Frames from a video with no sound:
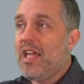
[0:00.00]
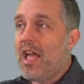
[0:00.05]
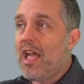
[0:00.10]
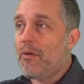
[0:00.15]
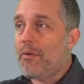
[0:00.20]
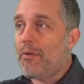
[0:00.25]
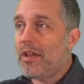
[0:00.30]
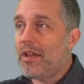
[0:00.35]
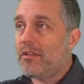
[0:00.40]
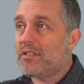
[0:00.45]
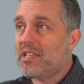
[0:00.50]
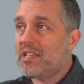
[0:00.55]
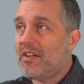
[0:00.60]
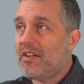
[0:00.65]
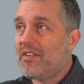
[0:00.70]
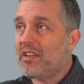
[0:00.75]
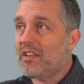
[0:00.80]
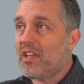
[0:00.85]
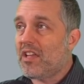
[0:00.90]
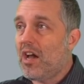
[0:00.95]
And Rhino
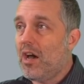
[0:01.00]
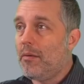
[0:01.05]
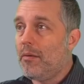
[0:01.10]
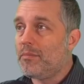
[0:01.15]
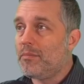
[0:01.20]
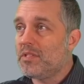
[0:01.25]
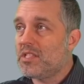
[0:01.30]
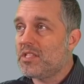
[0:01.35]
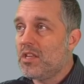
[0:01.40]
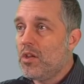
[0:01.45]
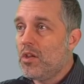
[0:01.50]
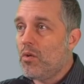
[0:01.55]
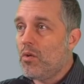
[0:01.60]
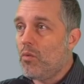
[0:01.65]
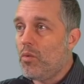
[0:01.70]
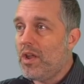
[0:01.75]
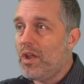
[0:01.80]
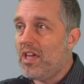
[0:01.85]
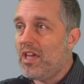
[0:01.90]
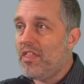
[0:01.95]
7 comes
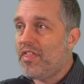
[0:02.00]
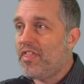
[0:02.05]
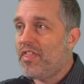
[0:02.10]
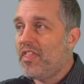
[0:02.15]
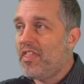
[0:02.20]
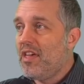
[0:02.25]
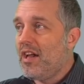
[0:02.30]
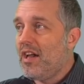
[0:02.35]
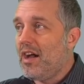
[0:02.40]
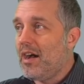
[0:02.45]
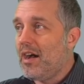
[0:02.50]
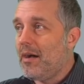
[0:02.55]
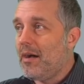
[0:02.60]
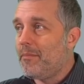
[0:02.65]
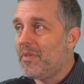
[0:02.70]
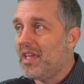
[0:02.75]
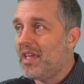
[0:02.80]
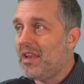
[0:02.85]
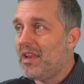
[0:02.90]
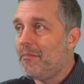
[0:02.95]
with
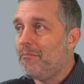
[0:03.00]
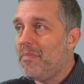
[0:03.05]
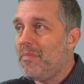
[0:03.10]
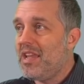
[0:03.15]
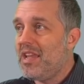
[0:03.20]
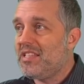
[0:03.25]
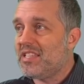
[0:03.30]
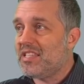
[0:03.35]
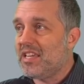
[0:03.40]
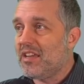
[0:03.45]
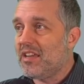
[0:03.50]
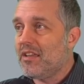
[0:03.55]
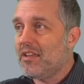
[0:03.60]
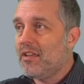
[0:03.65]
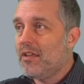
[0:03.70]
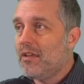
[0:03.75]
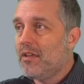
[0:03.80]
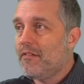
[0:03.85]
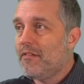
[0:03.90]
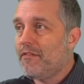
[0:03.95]
an amazing
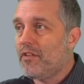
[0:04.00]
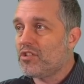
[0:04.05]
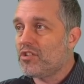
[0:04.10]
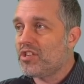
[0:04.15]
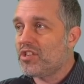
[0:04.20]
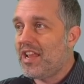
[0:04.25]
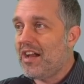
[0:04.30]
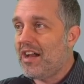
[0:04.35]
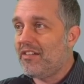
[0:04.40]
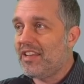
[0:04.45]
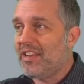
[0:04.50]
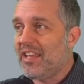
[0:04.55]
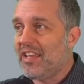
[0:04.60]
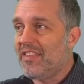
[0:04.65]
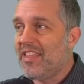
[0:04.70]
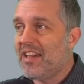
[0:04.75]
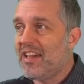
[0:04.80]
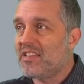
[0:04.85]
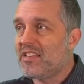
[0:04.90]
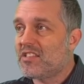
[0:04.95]
functionality,
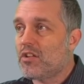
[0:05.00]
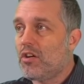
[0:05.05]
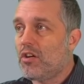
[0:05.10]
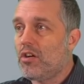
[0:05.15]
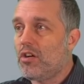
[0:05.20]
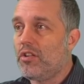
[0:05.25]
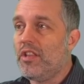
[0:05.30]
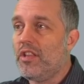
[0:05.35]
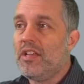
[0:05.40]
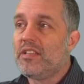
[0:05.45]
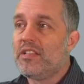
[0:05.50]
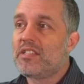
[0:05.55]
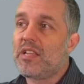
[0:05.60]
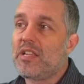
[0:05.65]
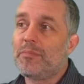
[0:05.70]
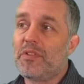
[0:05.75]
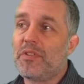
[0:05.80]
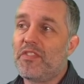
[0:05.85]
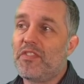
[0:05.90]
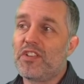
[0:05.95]
and that is called
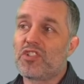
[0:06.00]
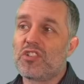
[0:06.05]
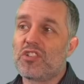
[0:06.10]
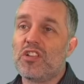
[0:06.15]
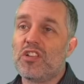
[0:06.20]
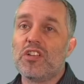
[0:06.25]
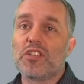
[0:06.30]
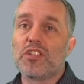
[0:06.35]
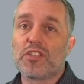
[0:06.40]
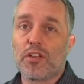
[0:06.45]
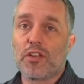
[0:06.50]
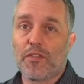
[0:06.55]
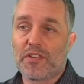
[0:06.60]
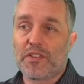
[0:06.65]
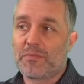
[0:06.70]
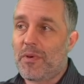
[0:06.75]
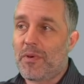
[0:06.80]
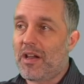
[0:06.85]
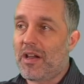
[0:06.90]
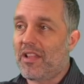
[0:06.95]
Subdivision
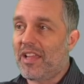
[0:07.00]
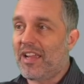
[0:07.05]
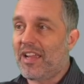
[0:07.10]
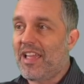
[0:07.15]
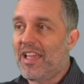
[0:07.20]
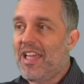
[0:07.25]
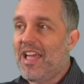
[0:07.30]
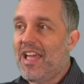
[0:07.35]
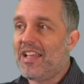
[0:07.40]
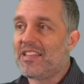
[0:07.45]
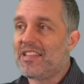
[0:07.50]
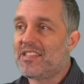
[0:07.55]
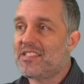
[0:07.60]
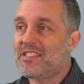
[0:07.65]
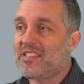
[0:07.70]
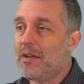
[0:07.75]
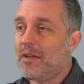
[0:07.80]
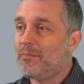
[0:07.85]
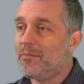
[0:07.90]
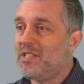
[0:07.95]
Surface Modeling. And
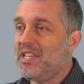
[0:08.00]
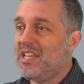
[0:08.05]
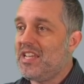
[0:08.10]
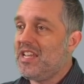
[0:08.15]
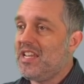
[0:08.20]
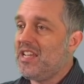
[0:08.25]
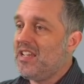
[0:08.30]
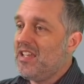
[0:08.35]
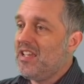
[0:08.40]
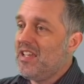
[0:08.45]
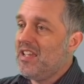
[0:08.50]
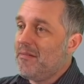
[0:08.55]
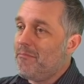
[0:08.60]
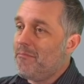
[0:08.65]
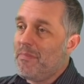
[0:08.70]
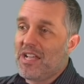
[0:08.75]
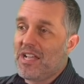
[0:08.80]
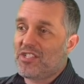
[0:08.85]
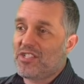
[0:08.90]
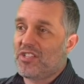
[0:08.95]
Sub-D
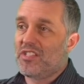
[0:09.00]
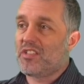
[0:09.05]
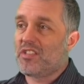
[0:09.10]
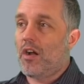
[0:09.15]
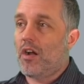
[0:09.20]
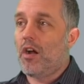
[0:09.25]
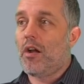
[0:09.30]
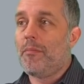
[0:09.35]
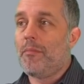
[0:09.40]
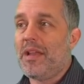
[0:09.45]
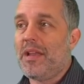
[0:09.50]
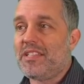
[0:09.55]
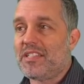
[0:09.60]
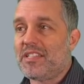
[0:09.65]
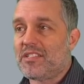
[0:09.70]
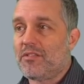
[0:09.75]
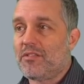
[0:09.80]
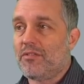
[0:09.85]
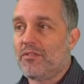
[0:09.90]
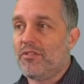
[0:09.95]
meshes are amazing.
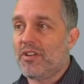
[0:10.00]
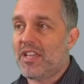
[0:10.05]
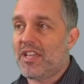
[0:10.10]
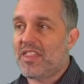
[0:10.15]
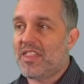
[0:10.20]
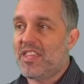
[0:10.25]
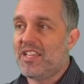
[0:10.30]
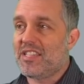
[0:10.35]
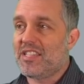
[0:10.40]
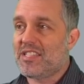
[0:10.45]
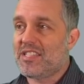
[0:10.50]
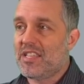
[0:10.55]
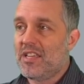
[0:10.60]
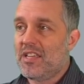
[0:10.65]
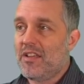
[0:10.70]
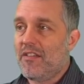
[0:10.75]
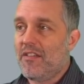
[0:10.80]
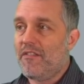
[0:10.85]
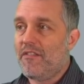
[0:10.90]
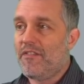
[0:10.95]
So look at this
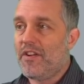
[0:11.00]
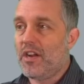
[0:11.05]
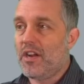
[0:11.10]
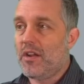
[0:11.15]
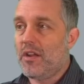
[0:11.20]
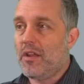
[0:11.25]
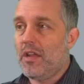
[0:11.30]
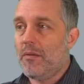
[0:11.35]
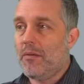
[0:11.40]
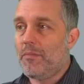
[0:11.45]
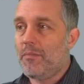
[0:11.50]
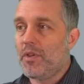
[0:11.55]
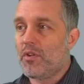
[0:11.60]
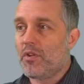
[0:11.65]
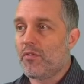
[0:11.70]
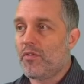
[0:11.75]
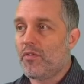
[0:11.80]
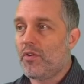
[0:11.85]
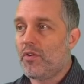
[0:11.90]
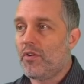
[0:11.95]
very
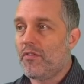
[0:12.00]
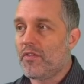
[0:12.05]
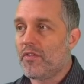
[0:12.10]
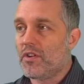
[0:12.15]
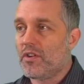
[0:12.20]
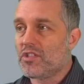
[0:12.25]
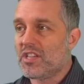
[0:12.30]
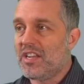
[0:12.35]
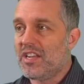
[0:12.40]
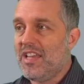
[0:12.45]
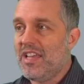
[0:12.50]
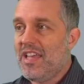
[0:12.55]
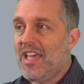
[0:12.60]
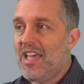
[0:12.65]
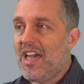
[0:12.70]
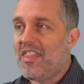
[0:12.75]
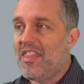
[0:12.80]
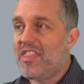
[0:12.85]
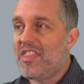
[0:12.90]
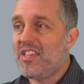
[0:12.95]
beautiful version.
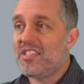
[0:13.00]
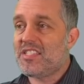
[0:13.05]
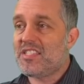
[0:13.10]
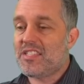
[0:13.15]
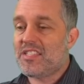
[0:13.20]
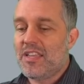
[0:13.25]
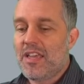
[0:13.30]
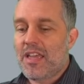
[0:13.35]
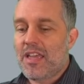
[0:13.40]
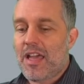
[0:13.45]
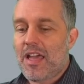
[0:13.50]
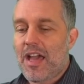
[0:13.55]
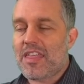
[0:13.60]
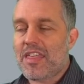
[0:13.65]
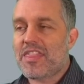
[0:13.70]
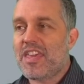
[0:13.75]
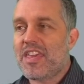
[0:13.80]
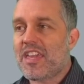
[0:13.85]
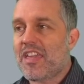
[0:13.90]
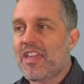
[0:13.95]
And this, I
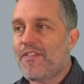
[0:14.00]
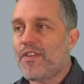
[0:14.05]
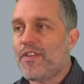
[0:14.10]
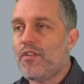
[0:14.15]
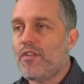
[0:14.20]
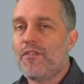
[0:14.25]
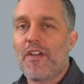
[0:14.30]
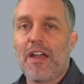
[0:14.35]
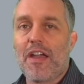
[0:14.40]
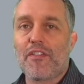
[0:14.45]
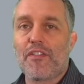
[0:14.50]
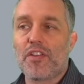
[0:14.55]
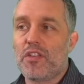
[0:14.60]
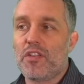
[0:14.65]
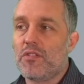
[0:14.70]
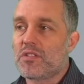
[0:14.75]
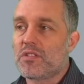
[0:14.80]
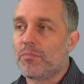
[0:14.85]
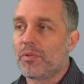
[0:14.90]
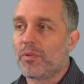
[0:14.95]
think if you've ever
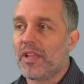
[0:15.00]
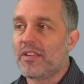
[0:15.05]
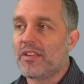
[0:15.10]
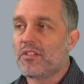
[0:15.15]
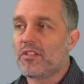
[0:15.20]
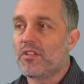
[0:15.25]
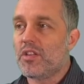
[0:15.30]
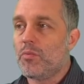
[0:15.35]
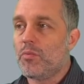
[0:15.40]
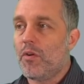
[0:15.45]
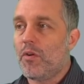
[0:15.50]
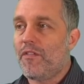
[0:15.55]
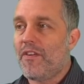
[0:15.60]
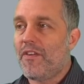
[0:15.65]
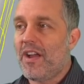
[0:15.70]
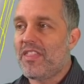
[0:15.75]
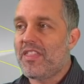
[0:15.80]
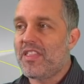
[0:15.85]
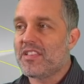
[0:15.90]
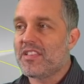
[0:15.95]
used Blender, you will
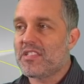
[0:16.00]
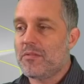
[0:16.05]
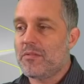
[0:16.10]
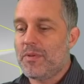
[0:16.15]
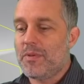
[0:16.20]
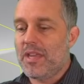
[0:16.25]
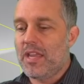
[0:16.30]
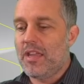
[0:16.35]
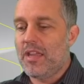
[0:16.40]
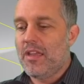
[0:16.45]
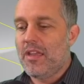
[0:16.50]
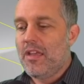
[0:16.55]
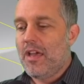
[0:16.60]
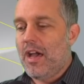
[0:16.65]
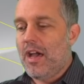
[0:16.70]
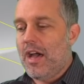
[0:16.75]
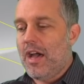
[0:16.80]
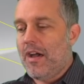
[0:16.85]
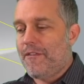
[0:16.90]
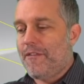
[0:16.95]
find this to be
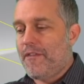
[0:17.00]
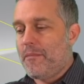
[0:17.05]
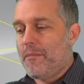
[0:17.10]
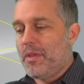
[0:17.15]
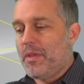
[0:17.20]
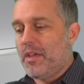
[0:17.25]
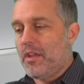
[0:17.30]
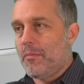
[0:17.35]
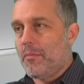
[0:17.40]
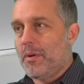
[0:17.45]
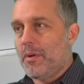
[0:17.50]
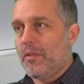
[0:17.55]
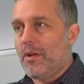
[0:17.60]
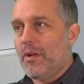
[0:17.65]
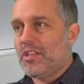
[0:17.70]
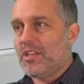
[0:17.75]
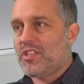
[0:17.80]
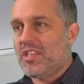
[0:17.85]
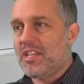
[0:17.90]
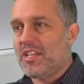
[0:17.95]
familiar. But
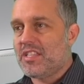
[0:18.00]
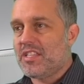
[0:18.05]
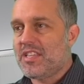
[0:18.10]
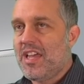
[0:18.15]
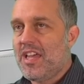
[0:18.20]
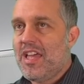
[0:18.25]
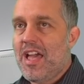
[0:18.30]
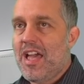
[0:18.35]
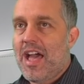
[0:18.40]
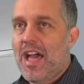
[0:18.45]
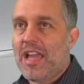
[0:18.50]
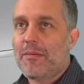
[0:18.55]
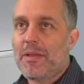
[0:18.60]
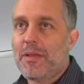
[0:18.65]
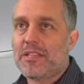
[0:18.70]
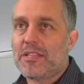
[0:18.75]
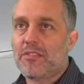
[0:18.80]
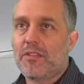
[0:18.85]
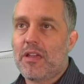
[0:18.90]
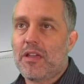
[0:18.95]
watch this. I can
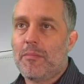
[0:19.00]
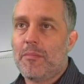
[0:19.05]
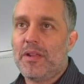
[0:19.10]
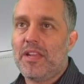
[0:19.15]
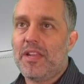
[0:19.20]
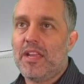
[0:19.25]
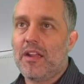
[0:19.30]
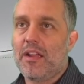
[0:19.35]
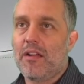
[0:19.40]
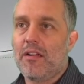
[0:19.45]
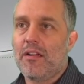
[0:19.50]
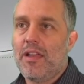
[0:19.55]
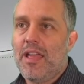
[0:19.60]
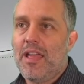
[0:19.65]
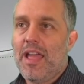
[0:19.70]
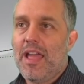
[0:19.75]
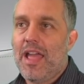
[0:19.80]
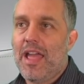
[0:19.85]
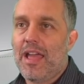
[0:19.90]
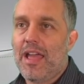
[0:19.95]
basically come in here,
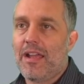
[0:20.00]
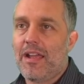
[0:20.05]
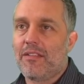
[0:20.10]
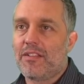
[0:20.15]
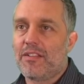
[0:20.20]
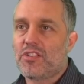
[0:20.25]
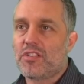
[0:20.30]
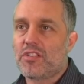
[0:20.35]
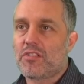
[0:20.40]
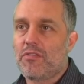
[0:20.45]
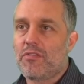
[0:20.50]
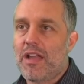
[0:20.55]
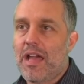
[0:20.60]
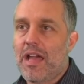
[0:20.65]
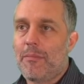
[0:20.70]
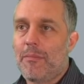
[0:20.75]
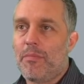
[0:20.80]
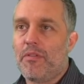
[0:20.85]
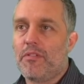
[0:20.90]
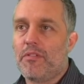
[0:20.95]
and let's just
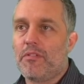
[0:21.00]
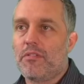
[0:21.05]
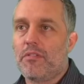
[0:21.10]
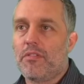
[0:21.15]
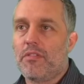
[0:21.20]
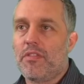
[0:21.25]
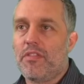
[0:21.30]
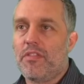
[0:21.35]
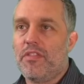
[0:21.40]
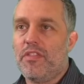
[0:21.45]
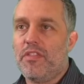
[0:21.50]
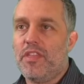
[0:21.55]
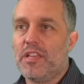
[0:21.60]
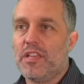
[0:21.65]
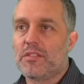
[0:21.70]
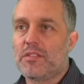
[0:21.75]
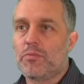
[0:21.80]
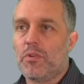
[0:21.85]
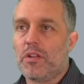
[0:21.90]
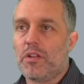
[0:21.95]
grab
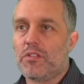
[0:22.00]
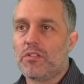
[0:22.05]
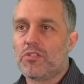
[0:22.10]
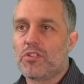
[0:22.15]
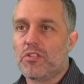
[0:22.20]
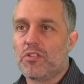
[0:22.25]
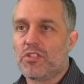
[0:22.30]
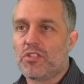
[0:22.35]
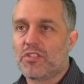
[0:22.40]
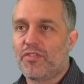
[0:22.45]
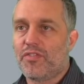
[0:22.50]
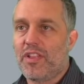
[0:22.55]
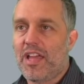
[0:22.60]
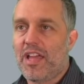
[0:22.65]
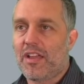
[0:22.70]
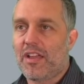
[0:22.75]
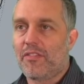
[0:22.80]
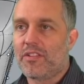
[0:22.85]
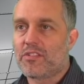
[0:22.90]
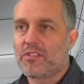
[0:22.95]
this one. Sure, just for the
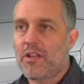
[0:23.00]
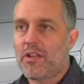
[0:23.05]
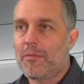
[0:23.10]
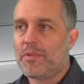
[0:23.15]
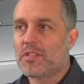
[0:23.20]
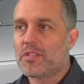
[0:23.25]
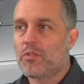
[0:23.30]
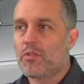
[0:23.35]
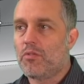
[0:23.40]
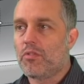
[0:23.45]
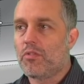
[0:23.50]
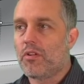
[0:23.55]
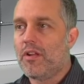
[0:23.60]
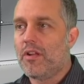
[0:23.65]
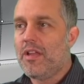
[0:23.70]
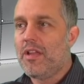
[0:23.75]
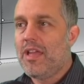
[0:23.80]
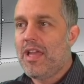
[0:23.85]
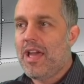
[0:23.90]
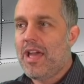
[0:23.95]
heck of it, let's grab this corner,
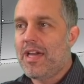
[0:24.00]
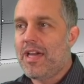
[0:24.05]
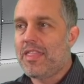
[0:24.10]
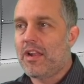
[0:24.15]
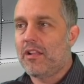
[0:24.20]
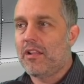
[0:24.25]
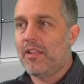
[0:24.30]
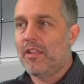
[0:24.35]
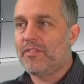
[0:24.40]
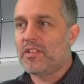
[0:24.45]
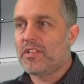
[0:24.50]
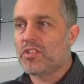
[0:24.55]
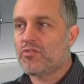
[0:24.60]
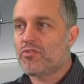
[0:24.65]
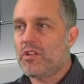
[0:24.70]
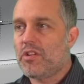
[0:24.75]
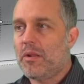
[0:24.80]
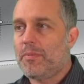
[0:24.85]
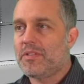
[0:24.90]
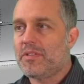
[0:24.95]
and then I'll lift it
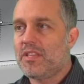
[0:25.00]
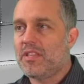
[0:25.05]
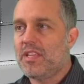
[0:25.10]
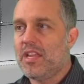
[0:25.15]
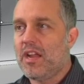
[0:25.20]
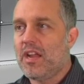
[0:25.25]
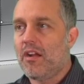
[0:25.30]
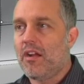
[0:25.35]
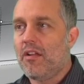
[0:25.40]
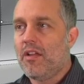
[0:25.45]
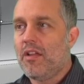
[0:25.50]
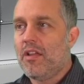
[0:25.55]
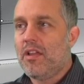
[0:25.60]
straight up into the air.